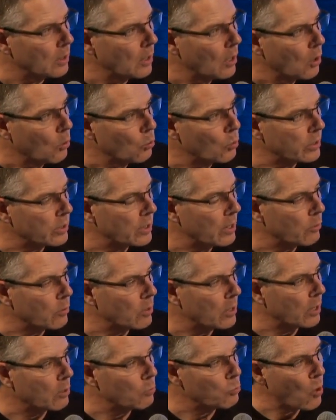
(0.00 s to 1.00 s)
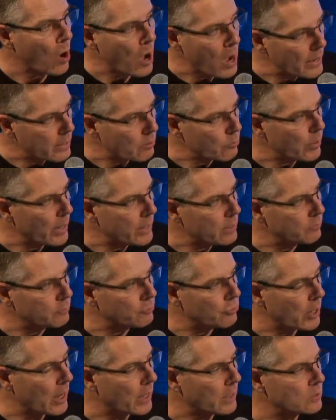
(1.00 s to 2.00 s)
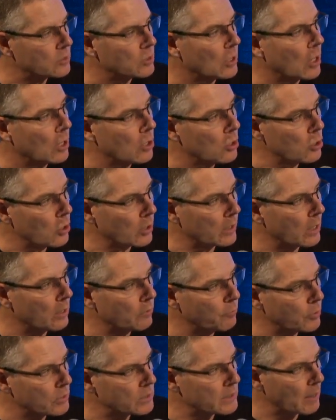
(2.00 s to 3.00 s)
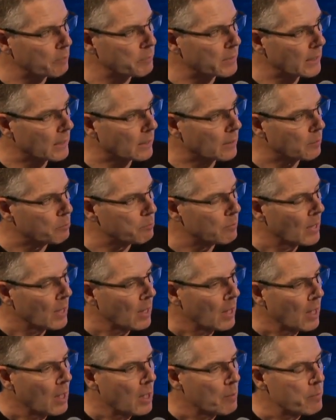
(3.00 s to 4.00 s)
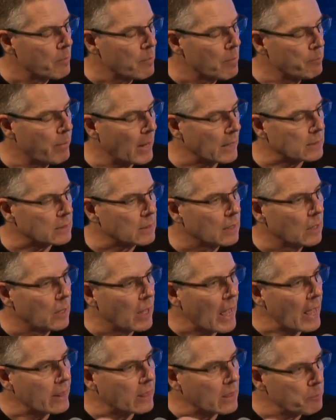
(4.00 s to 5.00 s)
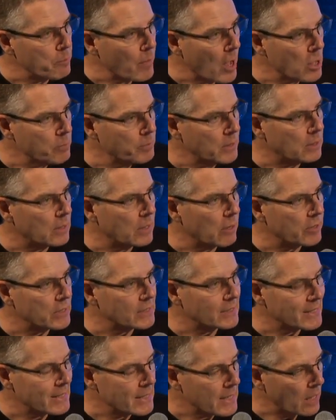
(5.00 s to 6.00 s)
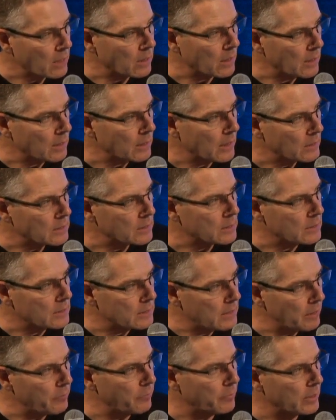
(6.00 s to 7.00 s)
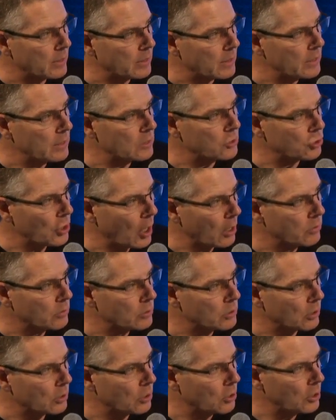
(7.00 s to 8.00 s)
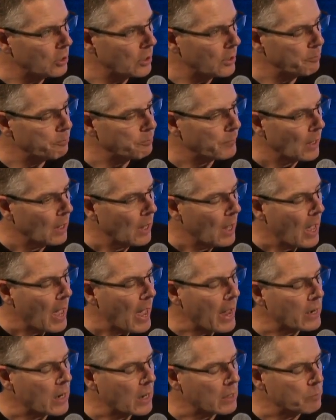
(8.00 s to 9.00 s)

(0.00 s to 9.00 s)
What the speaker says: with a wide array of drugs looking for something. Okay. But at the moment, there is nothing that's definitely shown to cure, and